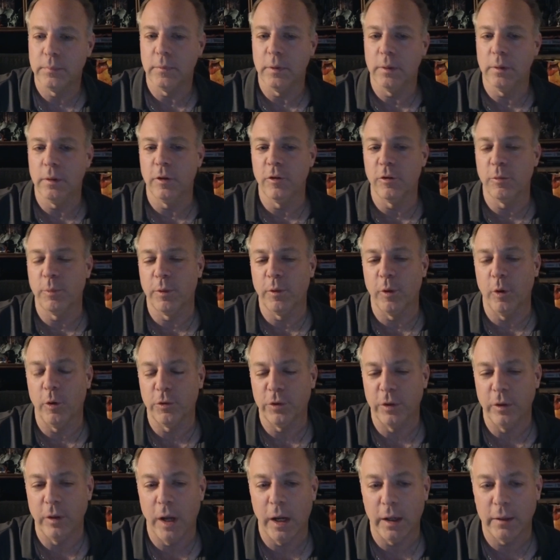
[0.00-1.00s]
Elizabeth
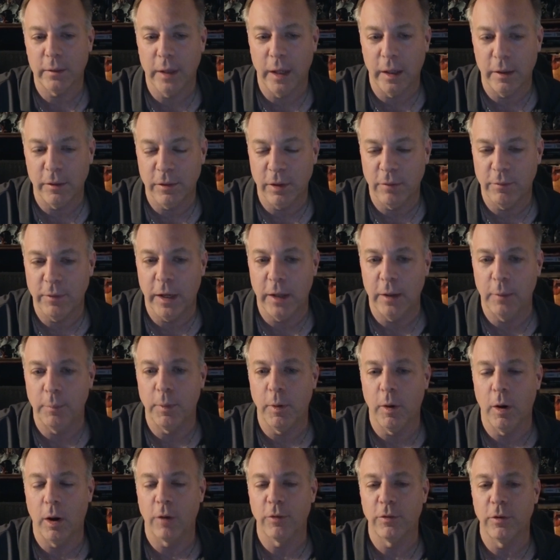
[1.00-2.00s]
Olsen knocked that stuff out of the
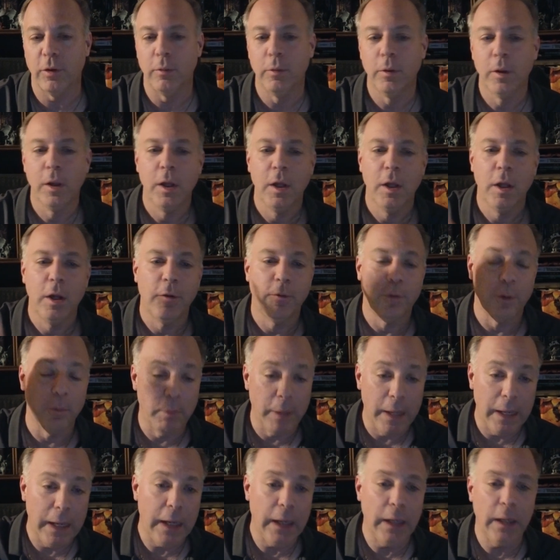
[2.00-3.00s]
park. So for
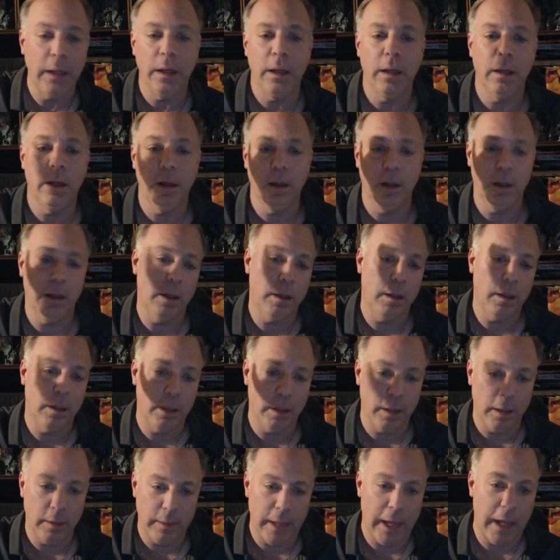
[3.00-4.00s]
me,
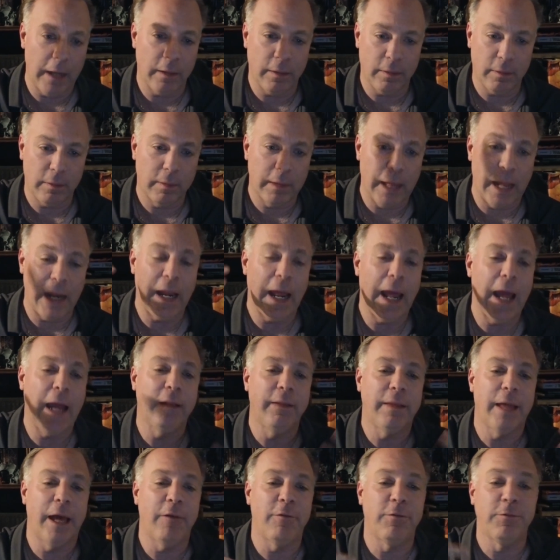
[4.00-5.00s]
that that had
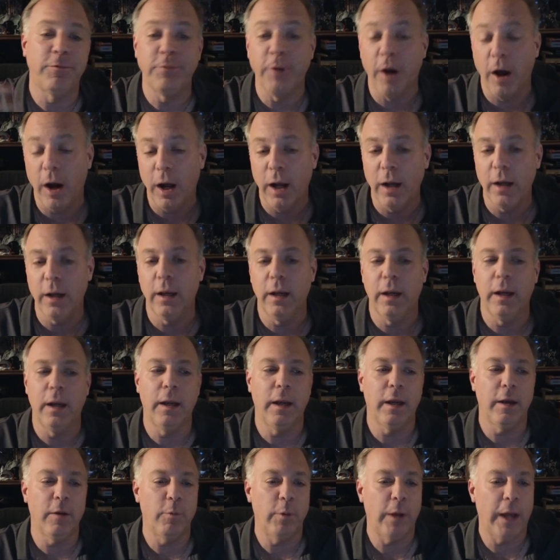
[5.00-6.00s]
that fun,
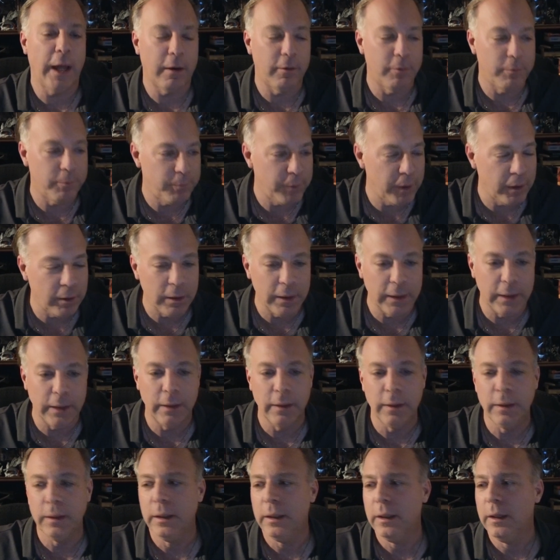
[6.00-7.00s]
and we had a
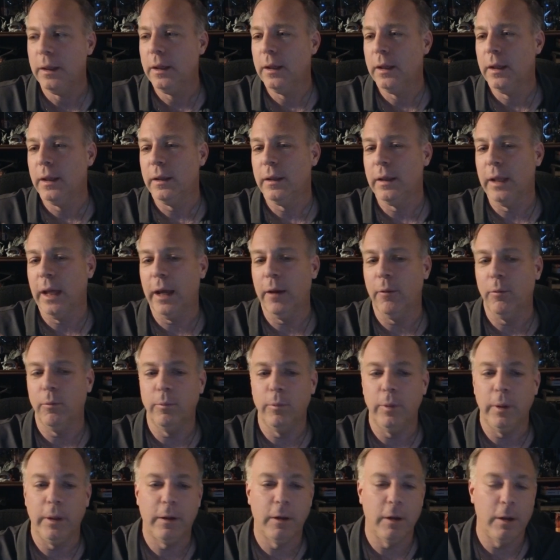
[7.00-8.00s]
villain that
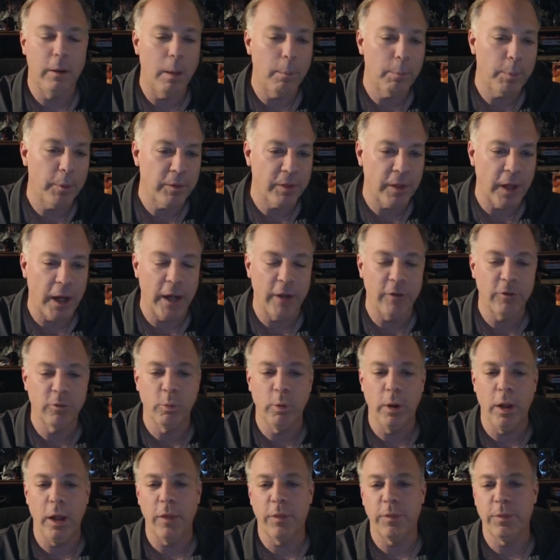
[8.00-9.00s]
we could empathize
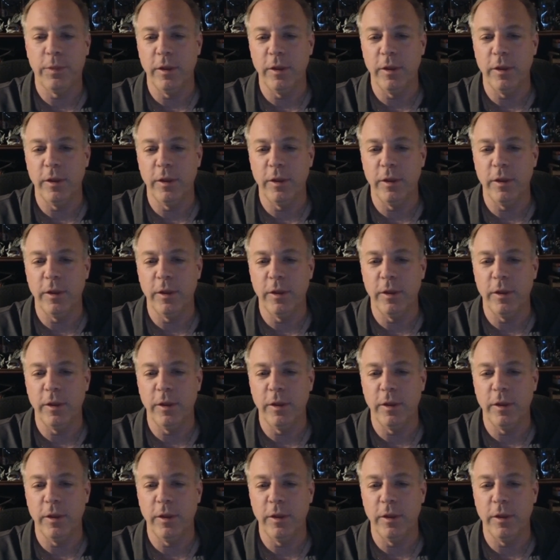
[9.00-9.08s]
with.